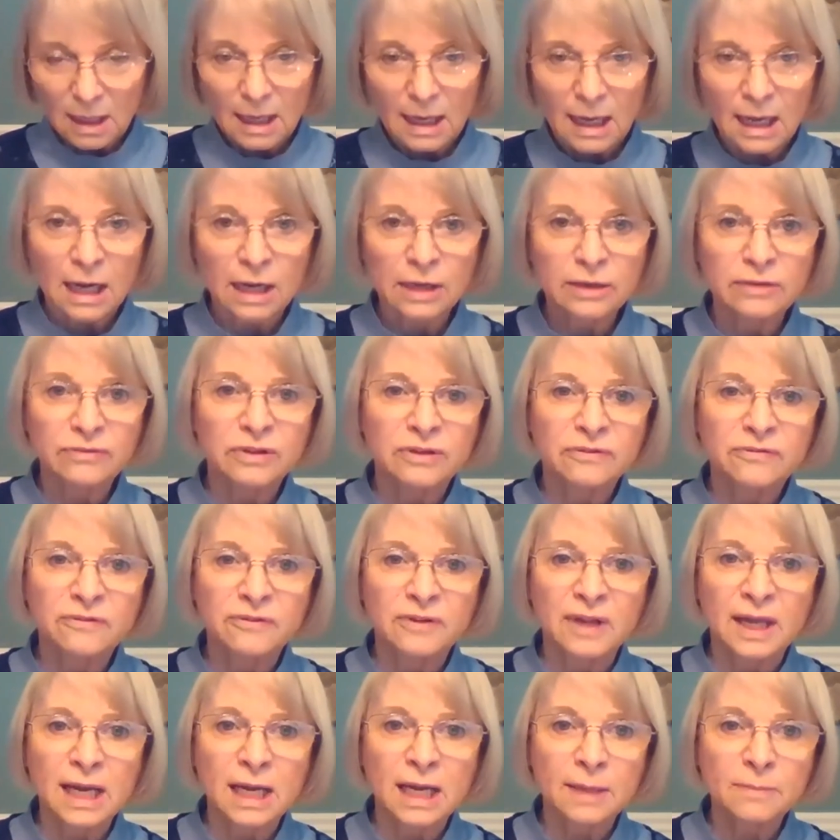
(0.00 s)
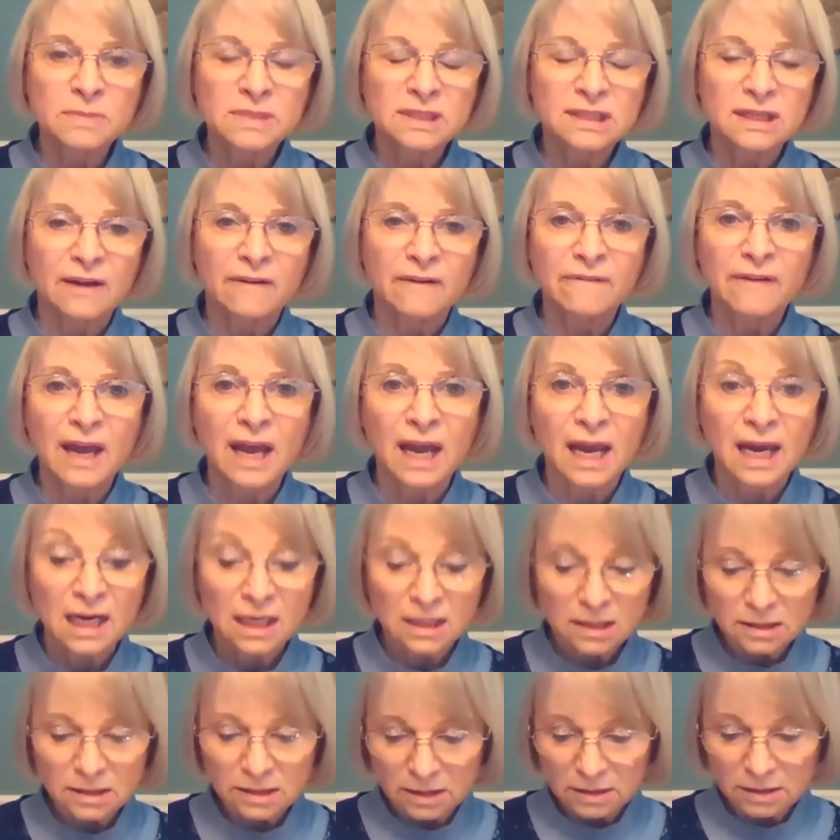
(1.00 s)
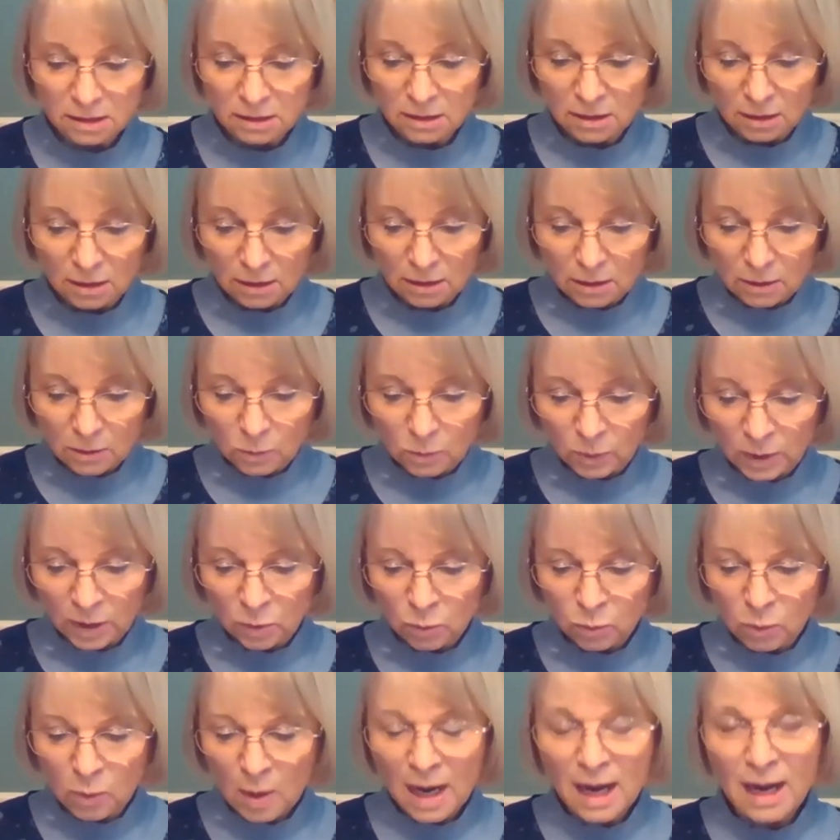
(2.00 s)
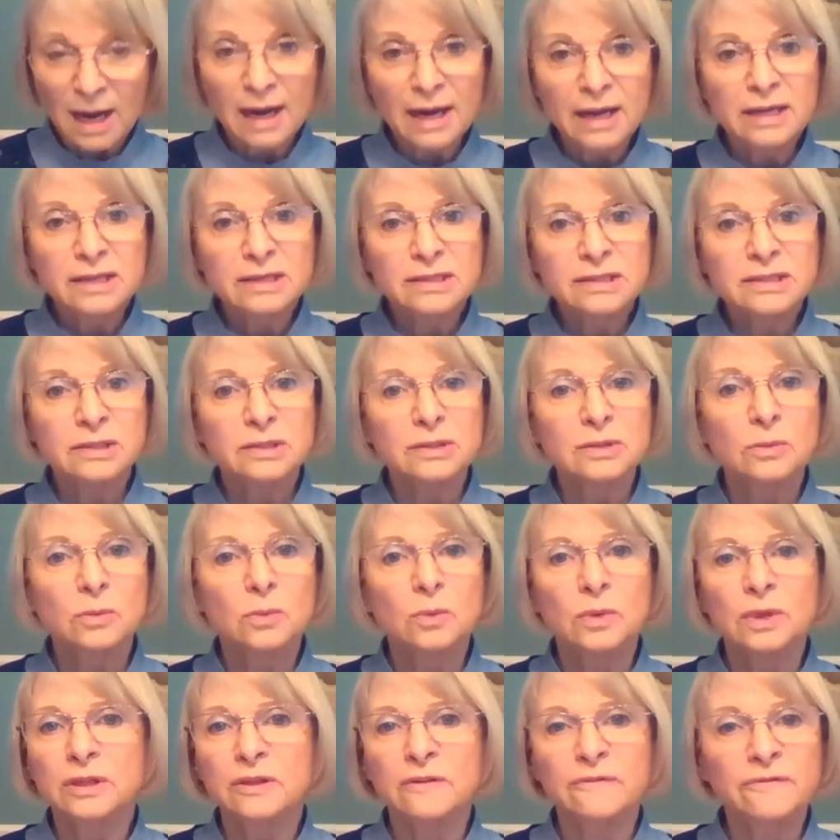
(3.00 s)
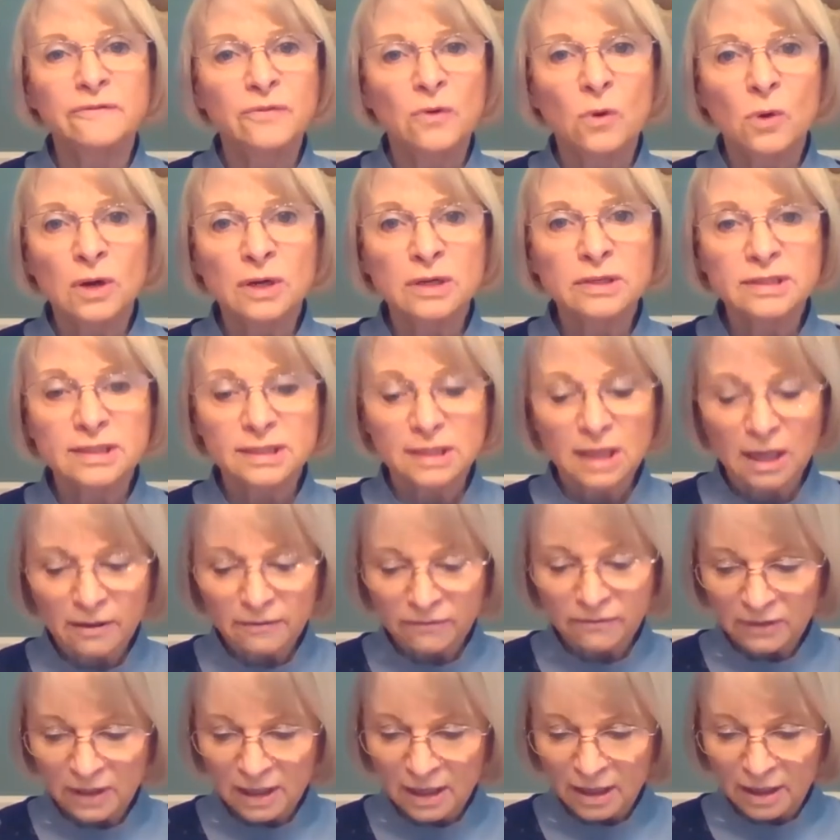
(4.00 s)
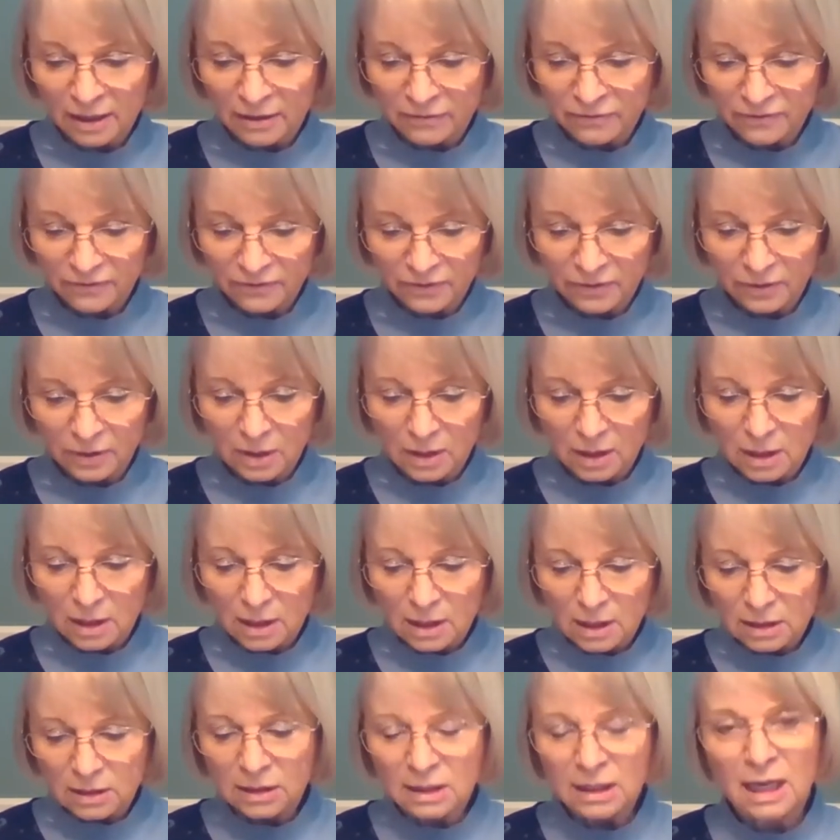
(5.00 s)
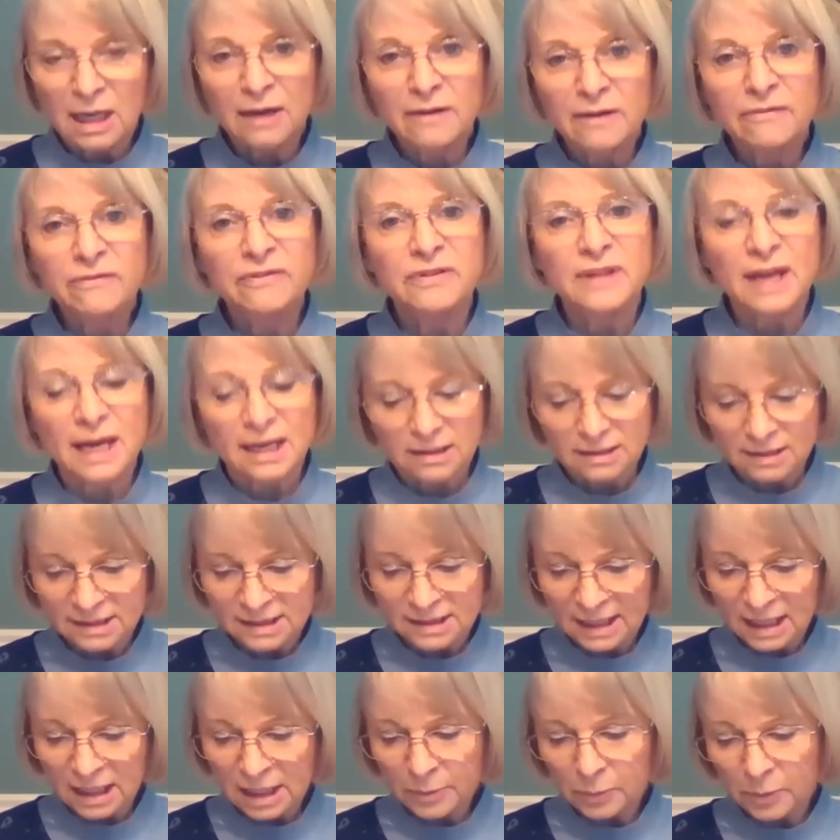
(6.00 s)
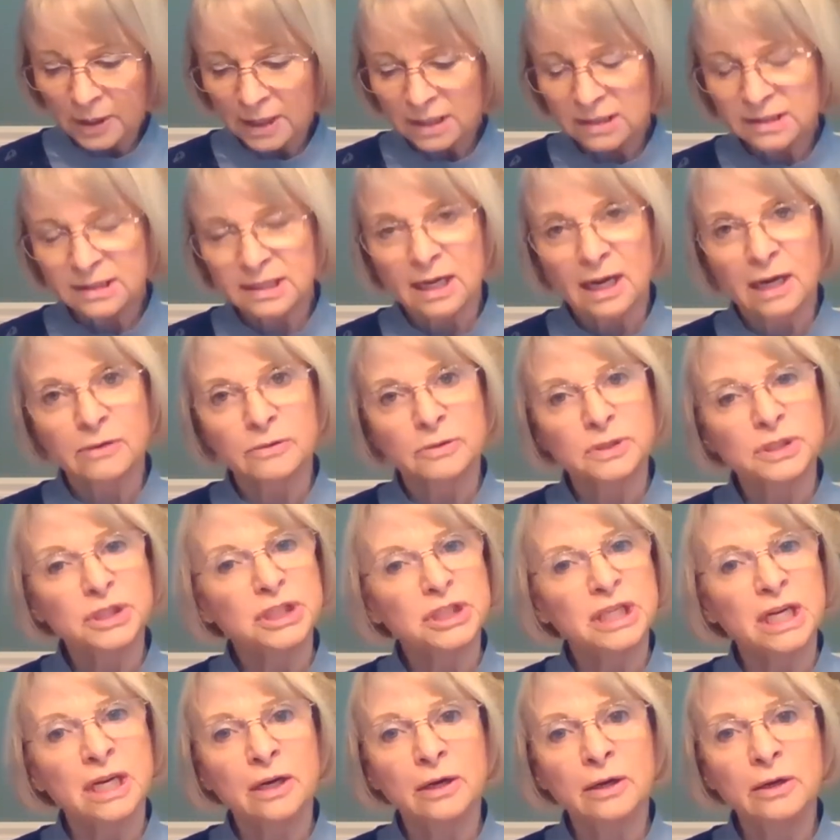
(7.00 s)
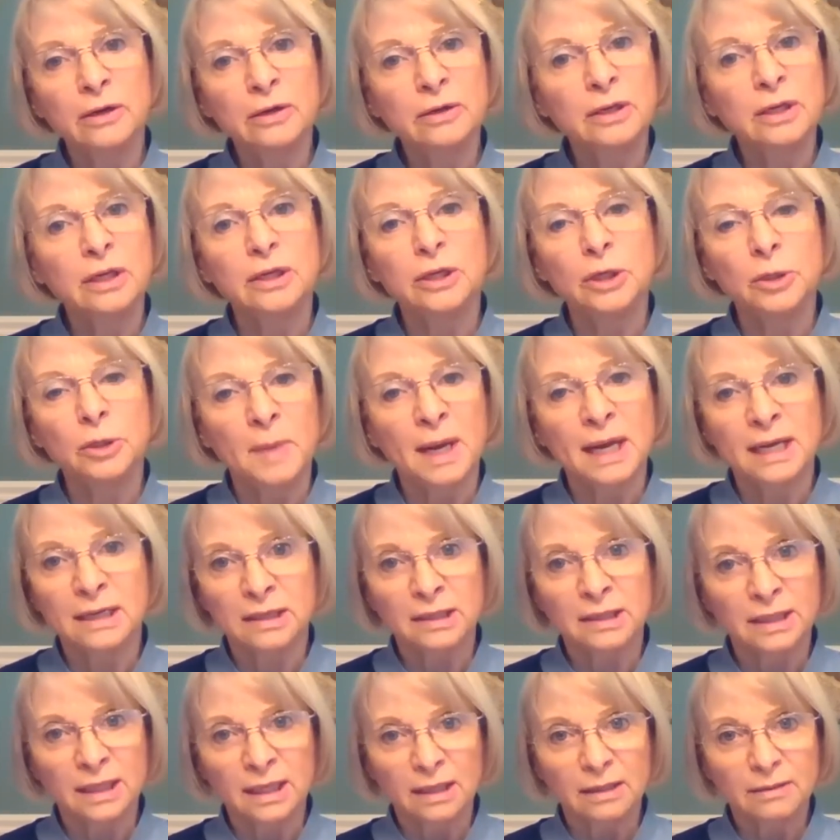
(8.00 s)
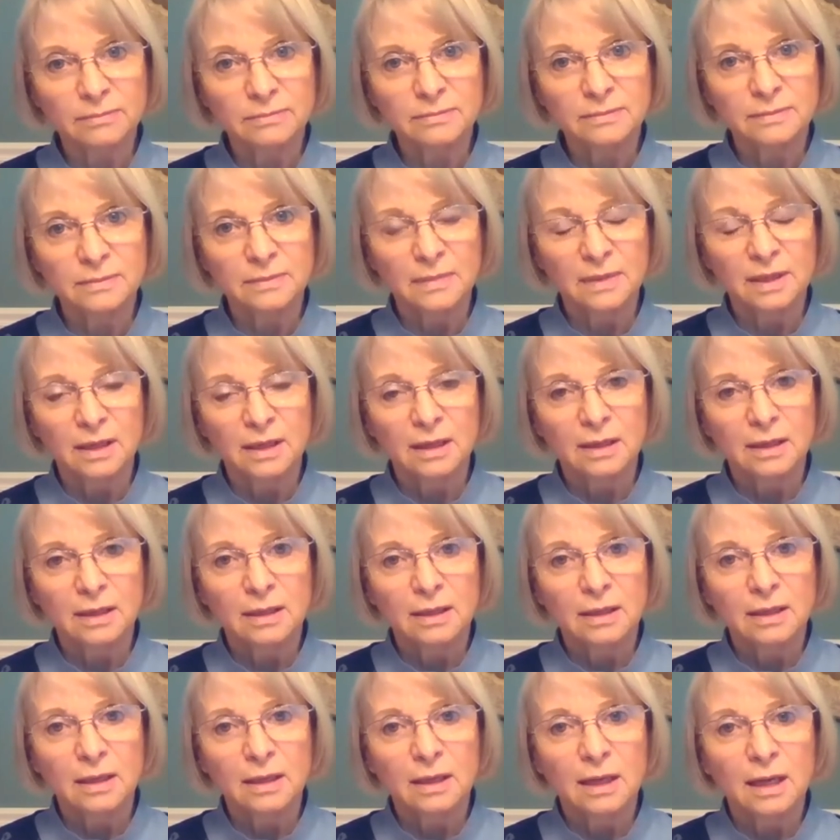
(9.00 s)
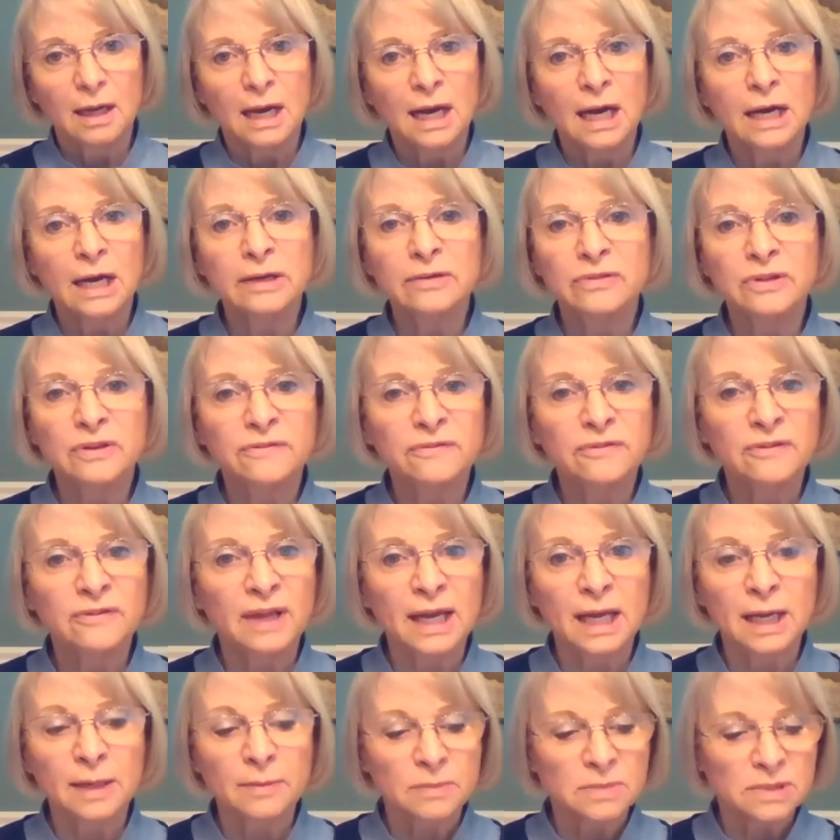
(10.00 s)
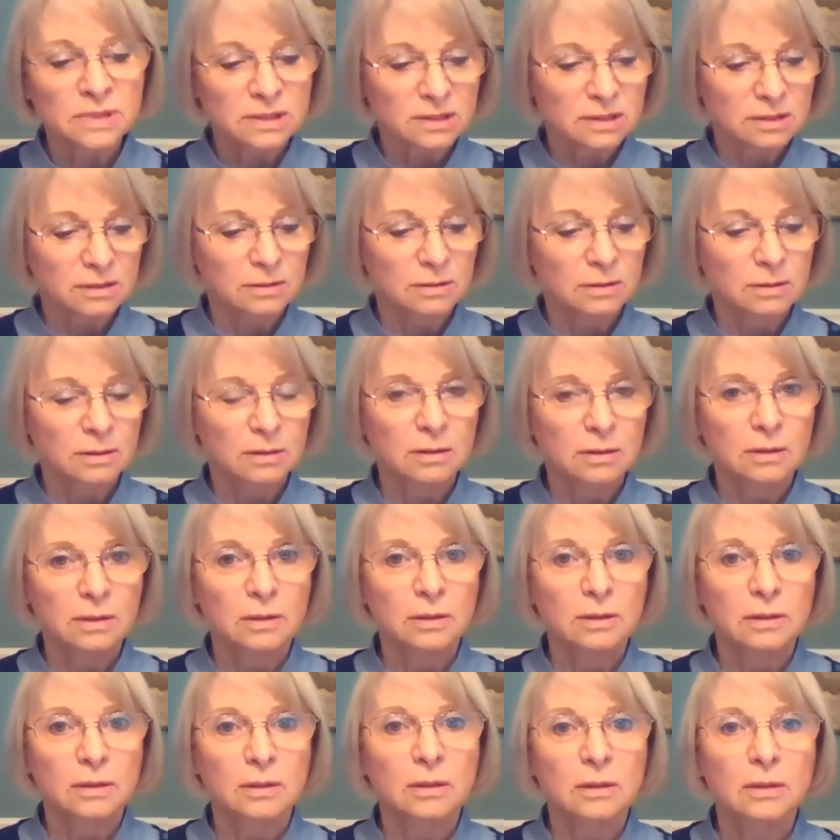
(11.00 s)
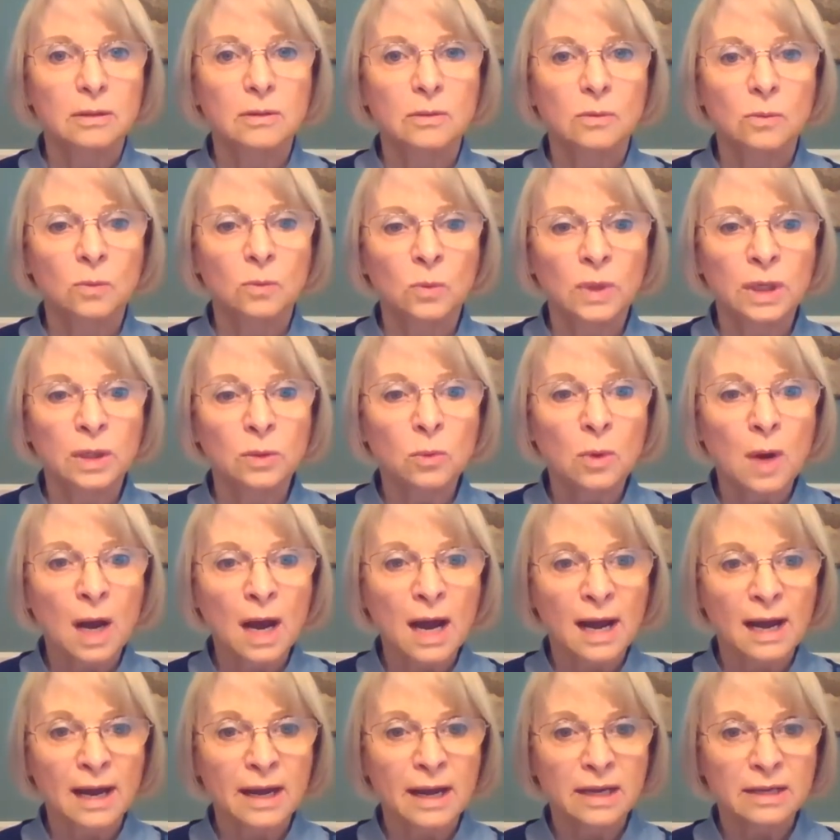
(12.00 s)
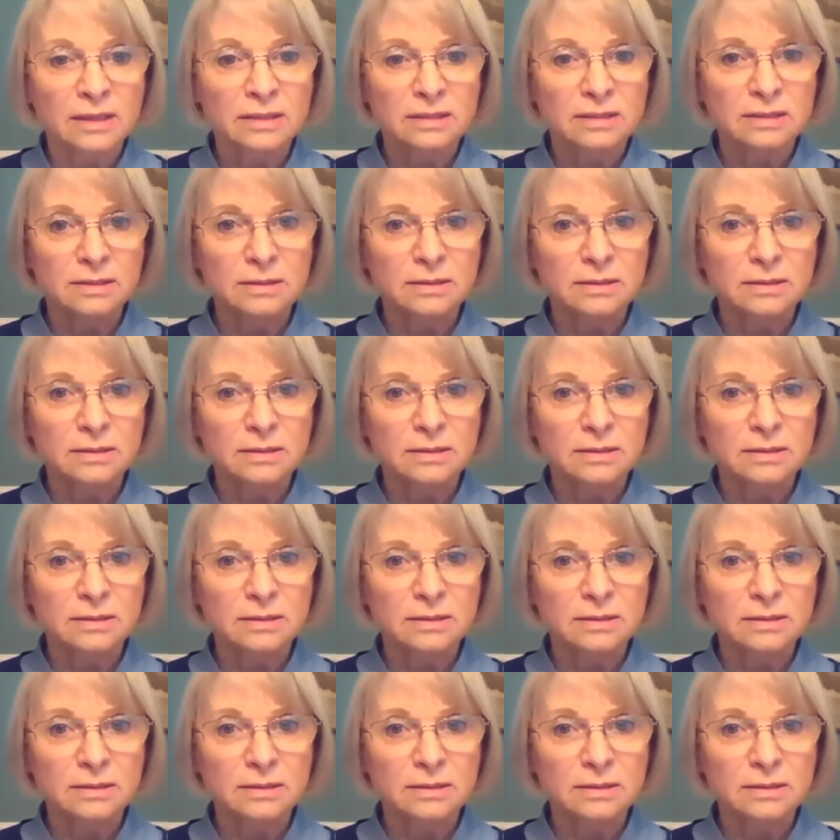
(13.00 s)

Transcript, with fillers: Out of the flames of hate, we rise with the force of love love that celebrates our shared humanity. Out of the flames, we rise.